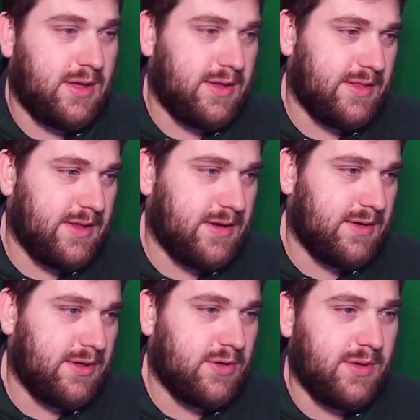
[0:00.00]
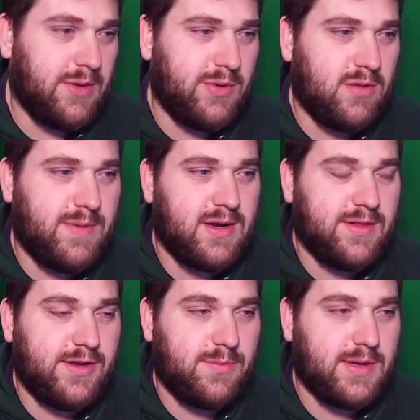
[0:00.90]
There, you know, it would have been a
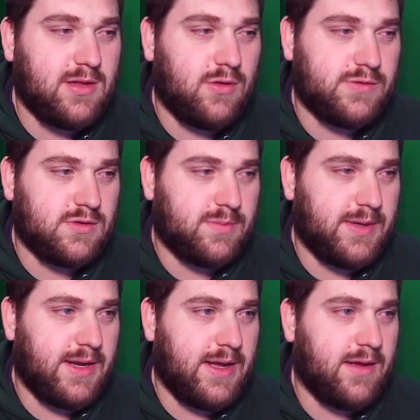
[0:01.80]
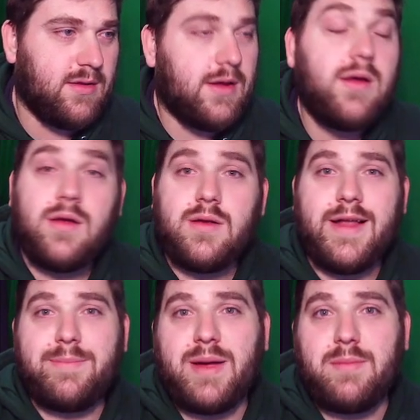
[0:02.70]
little bit closer, but
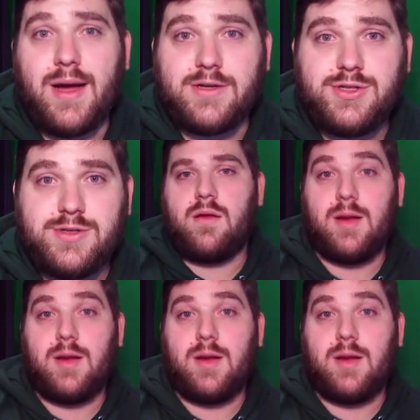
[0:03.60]
not by much.